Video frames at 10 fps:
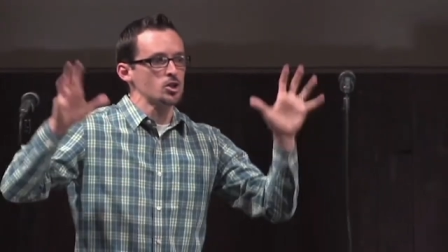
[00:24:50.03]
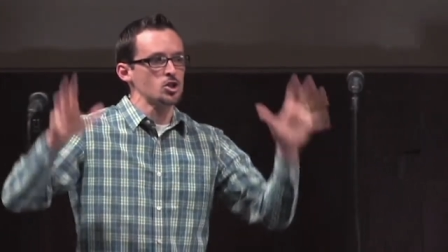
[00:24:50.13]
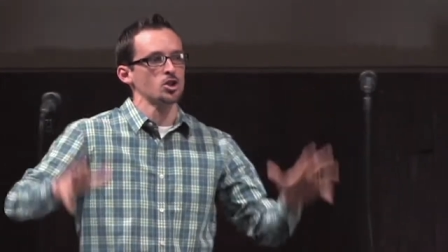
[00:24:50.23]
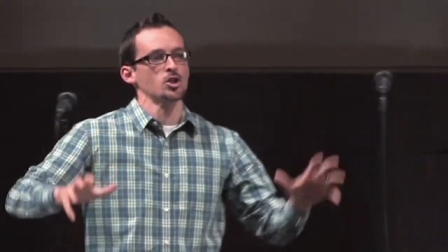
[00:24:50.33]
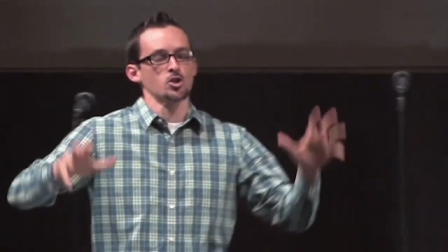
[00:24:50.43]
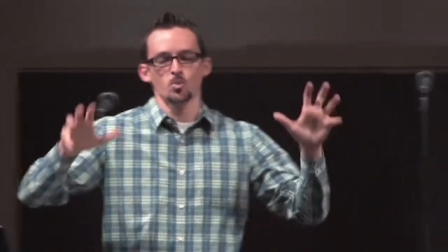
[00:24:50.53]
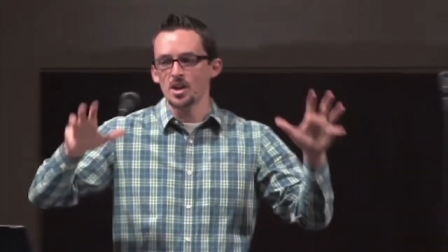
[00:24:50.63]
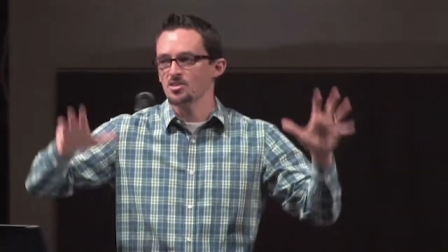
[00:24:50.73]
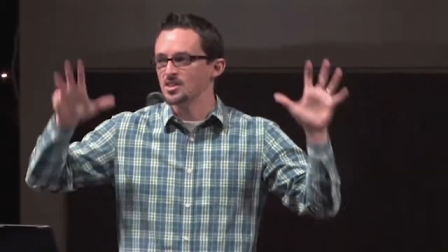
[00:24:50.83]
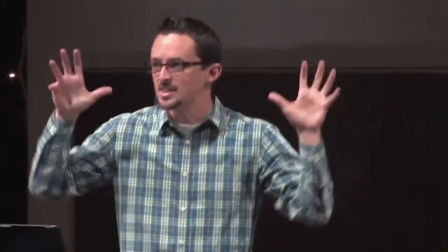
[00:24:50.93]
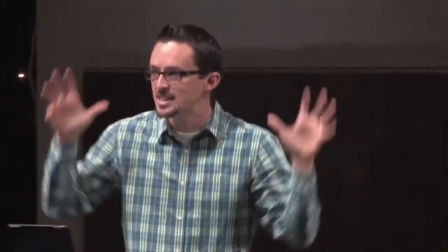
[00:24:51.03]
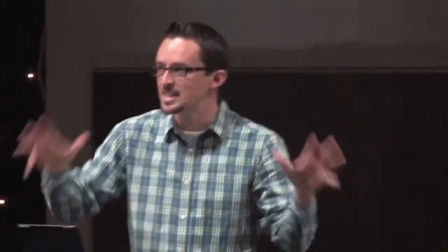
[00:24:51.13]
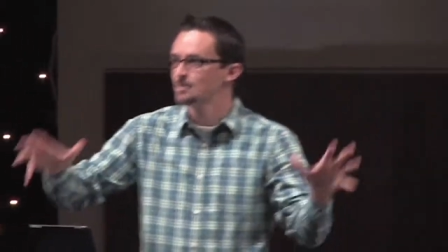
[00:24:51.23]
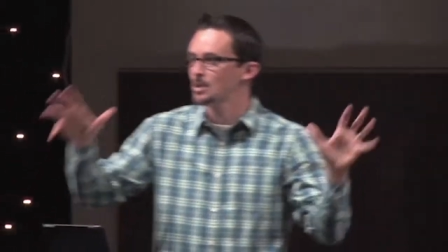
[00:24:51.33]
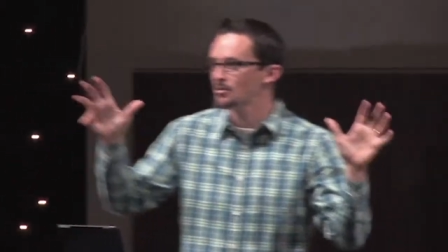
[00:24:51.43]
church with
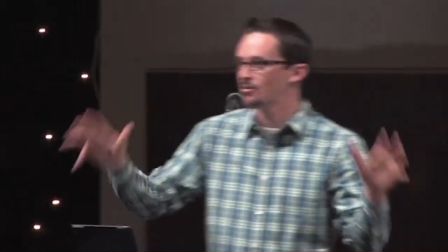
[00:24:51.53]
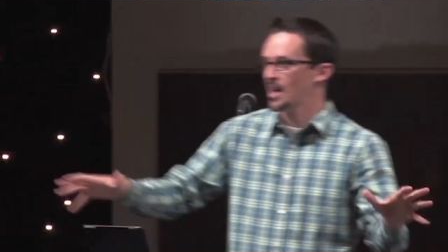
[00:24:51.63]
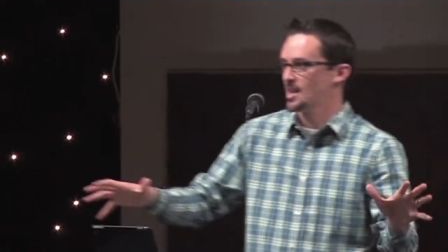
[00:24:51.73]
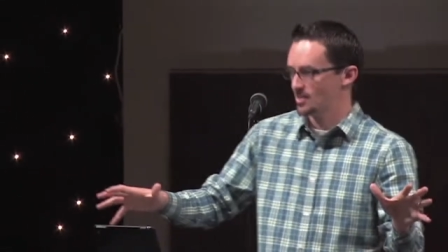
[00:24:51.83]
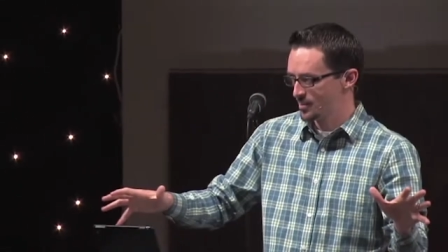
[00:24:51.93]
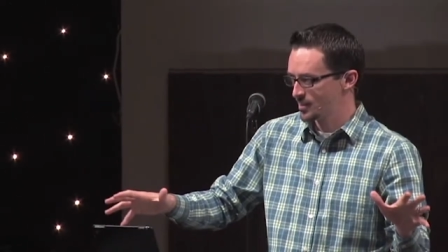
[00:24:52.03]
demon faith?